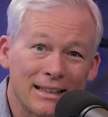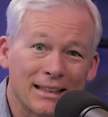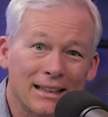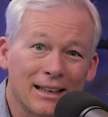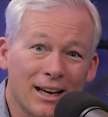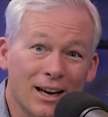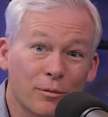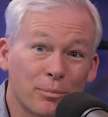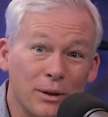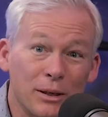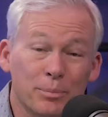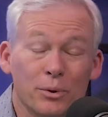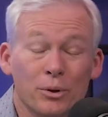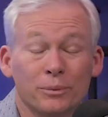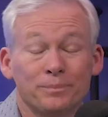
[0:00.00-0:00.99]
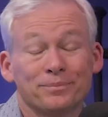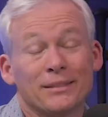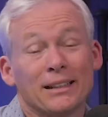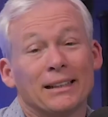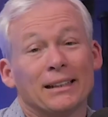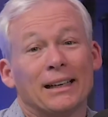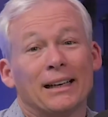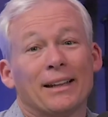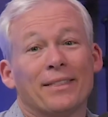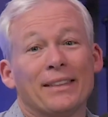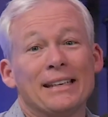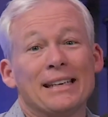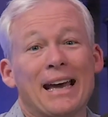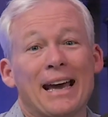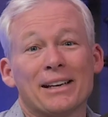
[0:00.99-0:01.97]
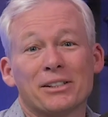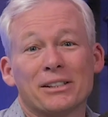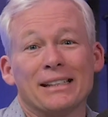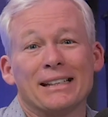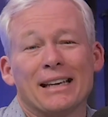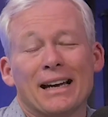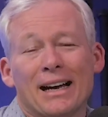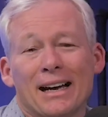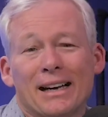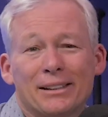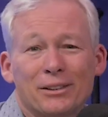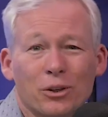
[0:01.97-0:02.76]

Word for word: A lot of people uh, think asking God